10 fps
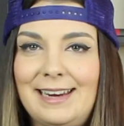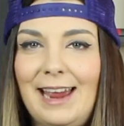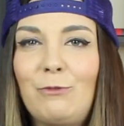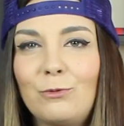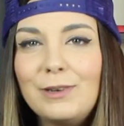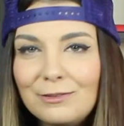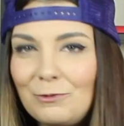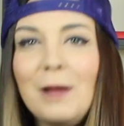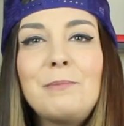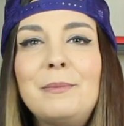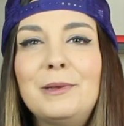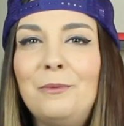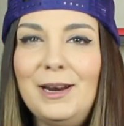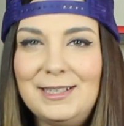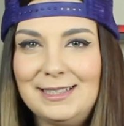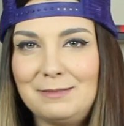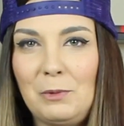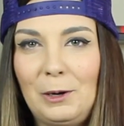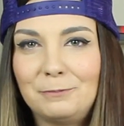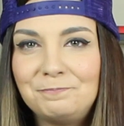I want people to watch
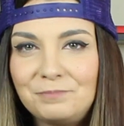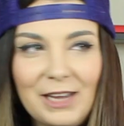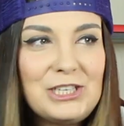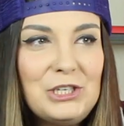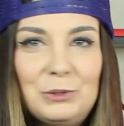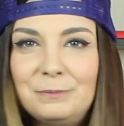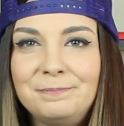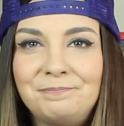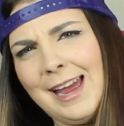this more. I do.